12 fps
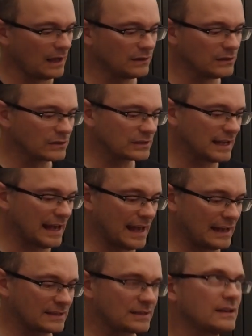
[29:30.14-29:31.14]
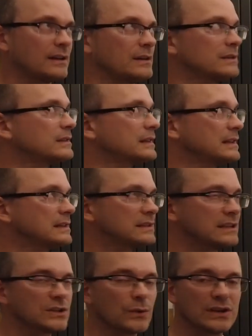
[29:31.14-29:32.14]
I looked at the
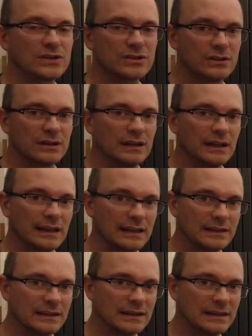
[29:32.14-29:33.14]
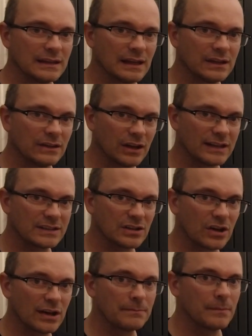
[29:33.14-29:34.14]
situation in the night
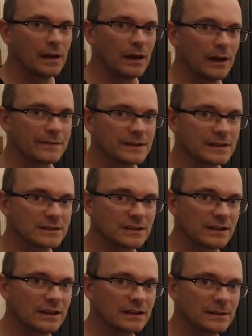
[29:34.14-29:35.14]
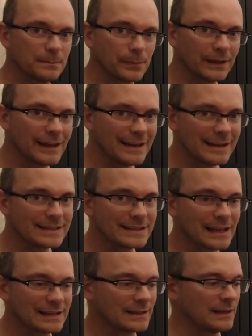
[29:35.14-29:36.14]
time after the sun had completely
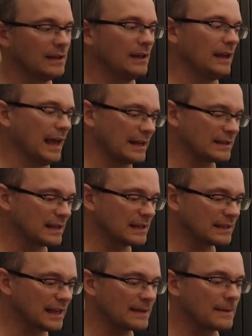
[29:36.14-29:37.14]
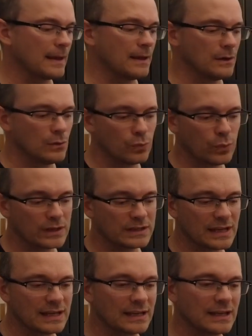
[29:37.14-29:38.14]
set, and again we're
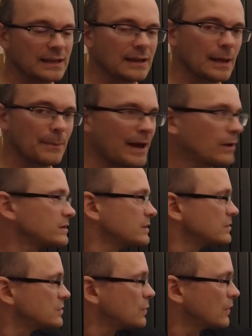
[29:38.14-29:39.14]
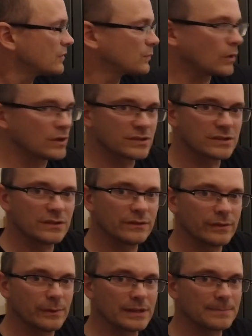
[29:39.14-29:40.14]
taking about 200 watts
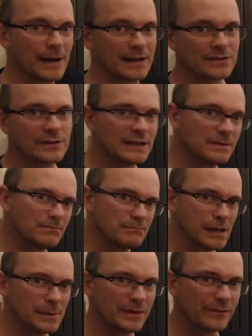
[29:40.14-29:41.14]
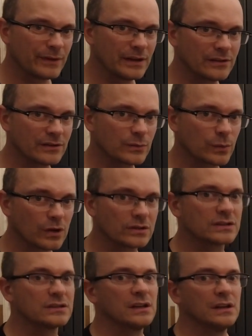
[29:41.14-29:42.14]
from this battery, maybe 300
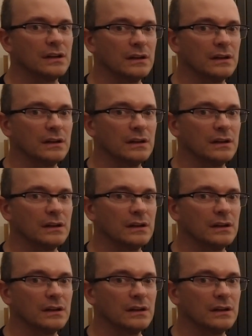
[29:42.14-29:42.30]
watts